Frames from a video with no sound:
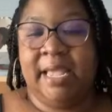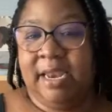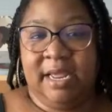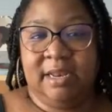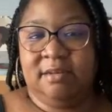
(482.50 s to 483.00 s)

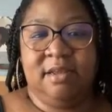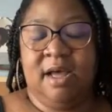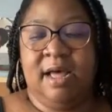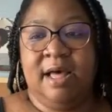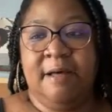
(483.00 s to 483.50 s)
it,
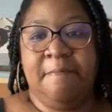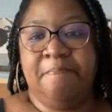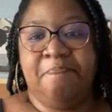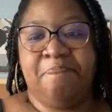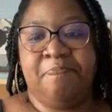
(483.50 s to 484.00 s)

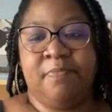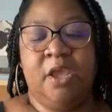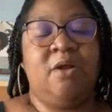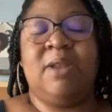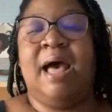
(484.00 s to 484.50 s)

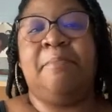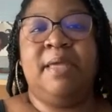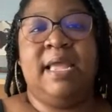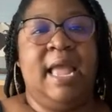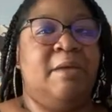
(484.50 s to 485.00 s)
not
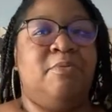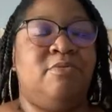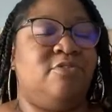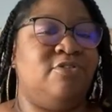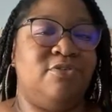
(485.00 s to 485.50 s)
being able
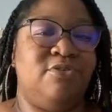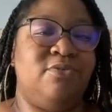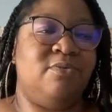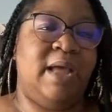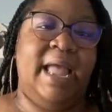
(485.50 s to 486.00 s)

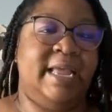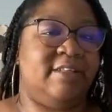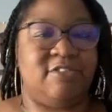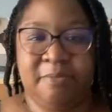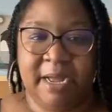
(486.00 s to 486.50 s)
to
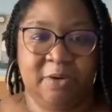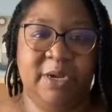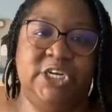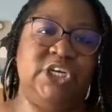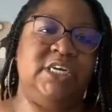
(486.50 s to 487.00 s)
answer my
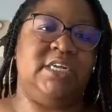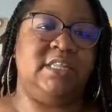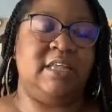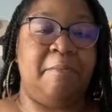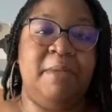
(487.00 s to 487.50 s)
questions
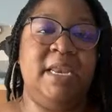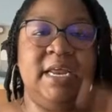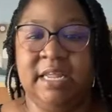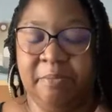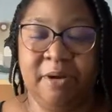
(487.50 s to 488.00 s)

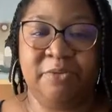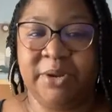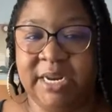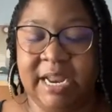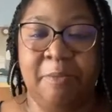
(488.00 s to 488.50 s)
immediately upon
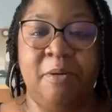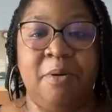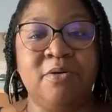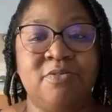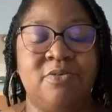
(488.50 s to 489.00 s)
reading that
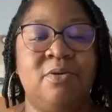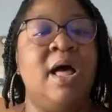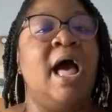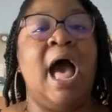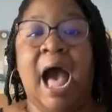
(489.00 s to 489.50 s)
proposal,
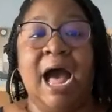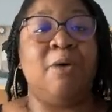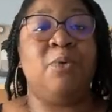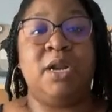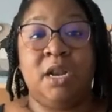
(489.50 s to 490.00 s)
I
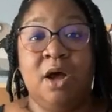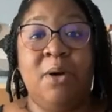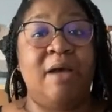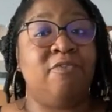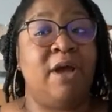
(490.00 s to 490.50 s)
want to know
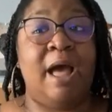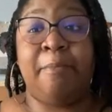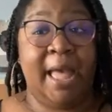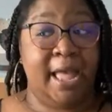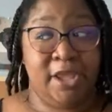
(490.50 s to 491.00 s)
after I
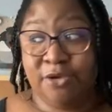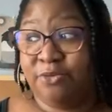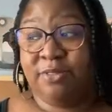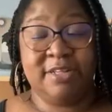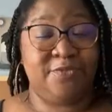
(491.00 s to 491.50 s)
pay you
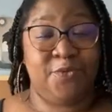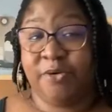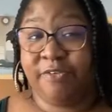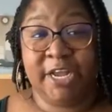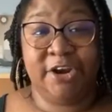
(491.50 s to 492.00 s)
this
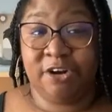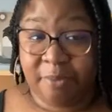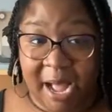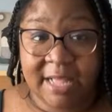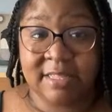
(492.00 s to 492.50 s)
4-figure
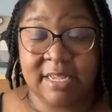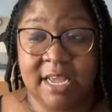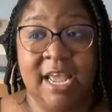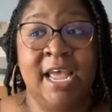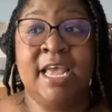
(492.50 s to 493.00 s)
deposit
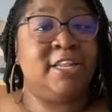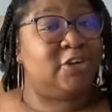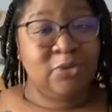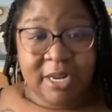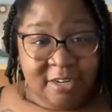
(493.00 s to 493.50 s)
that
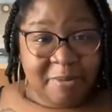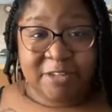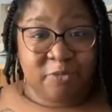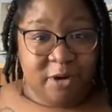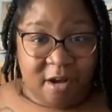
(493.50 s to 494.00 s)
you're not just about to
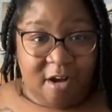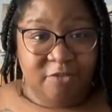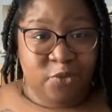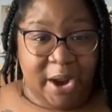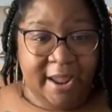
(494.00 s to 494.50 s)
run
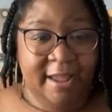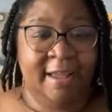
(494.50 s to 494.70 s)
off, right?